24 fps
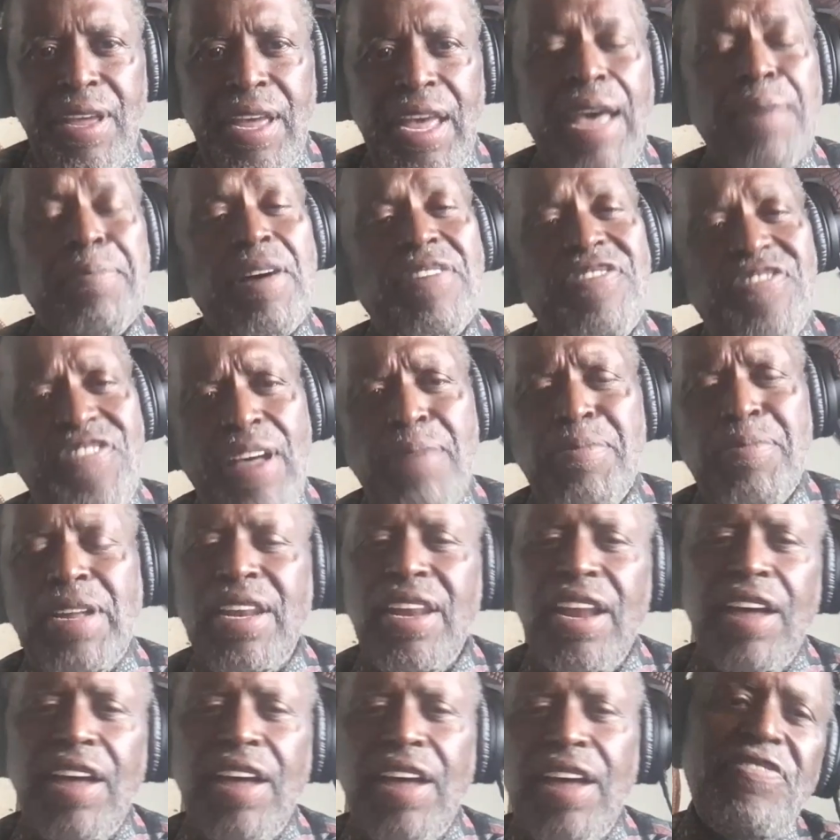And my
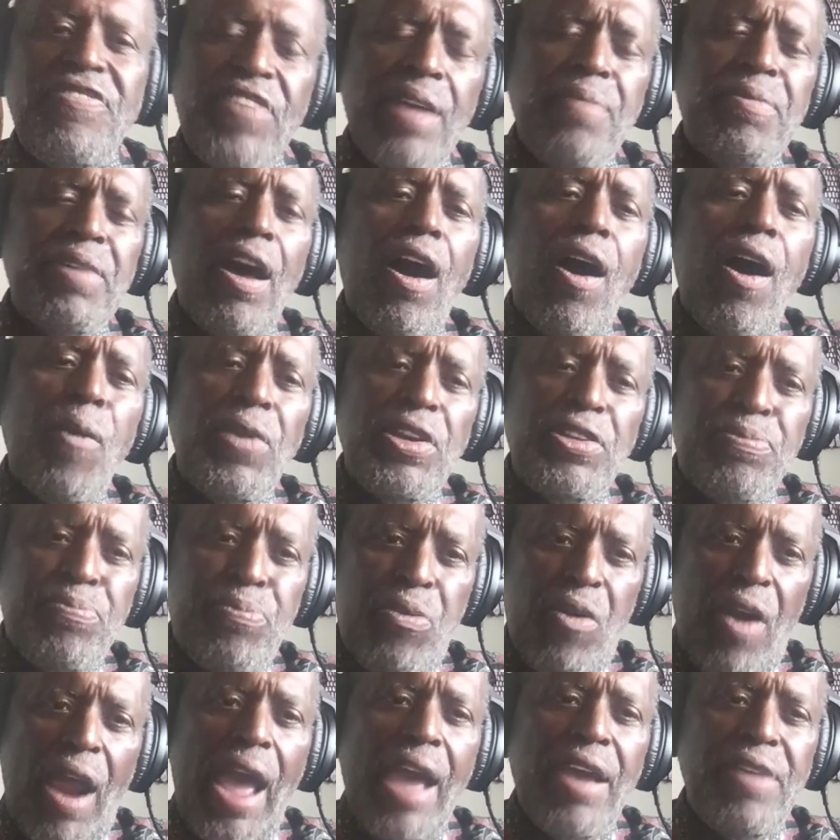family always
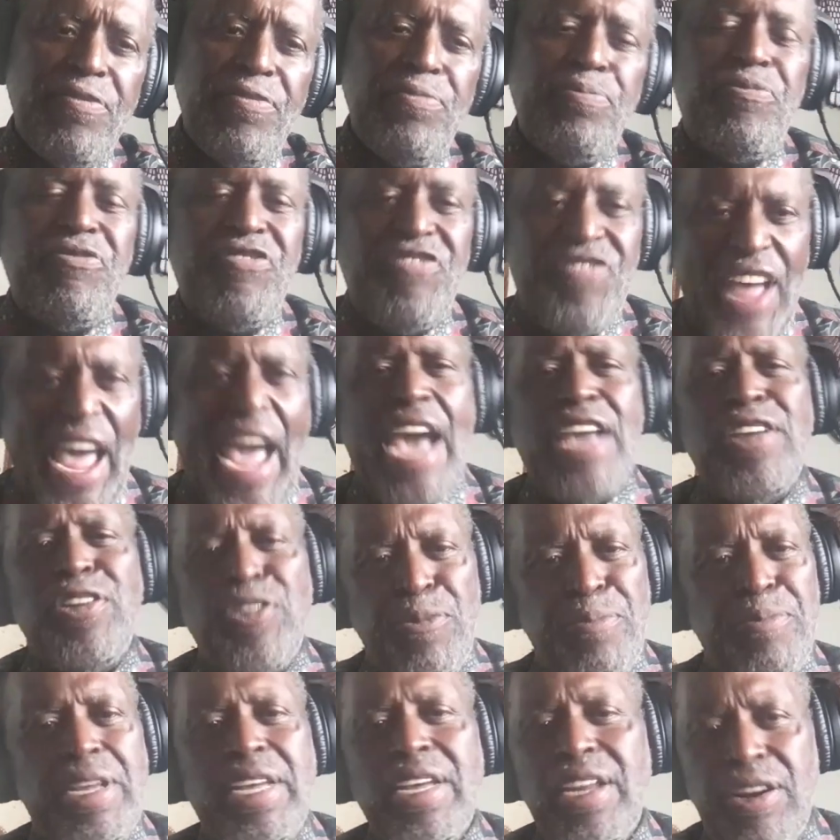
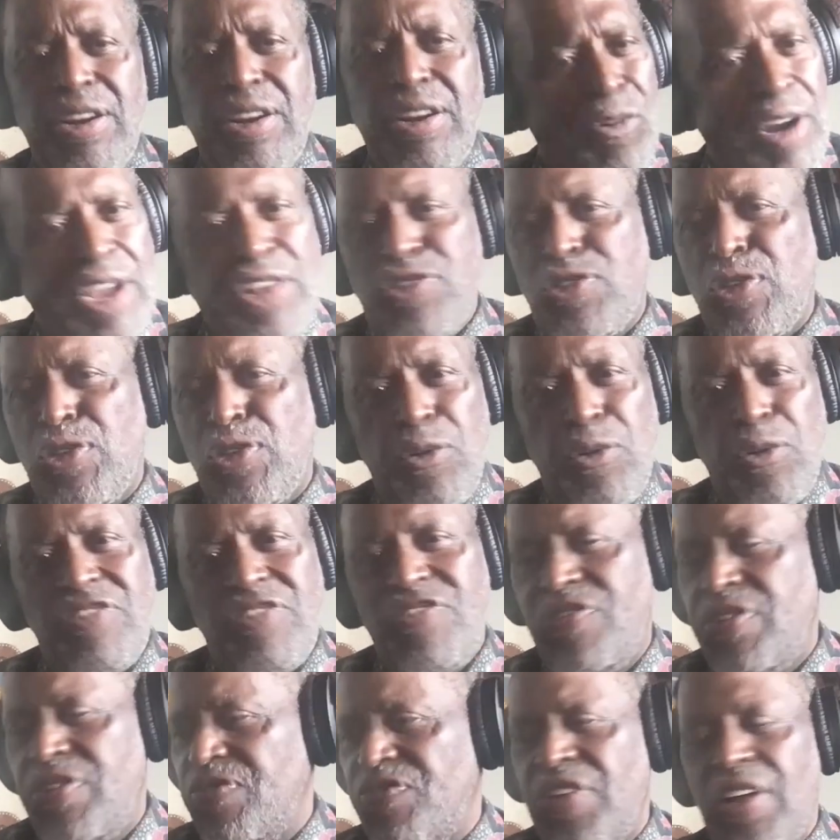valued me in a great sort of way,
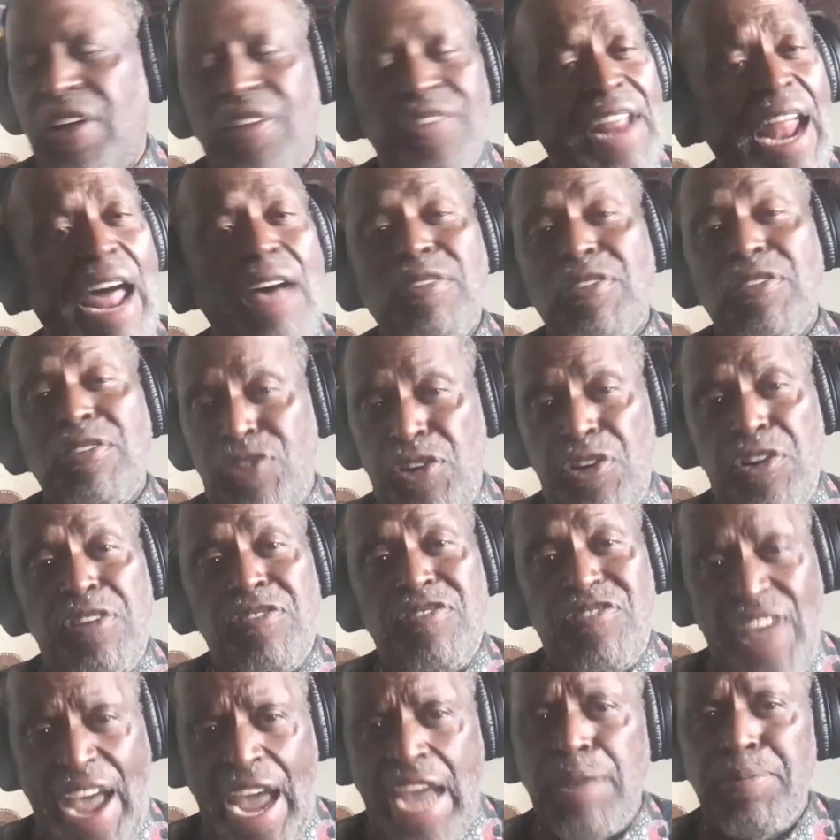felt that I was very
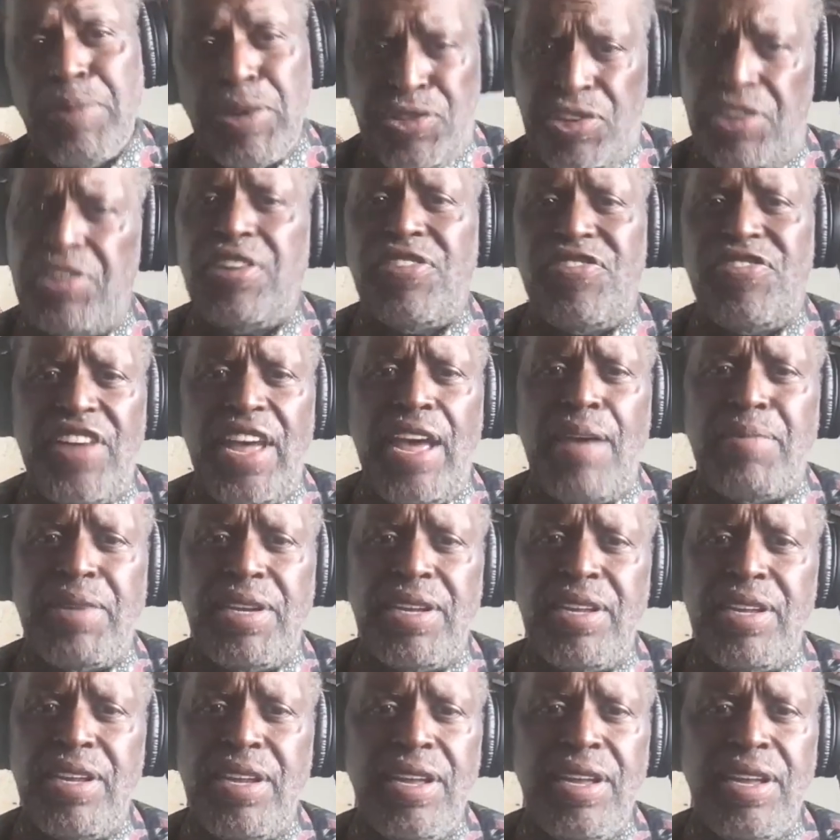valuable to the family.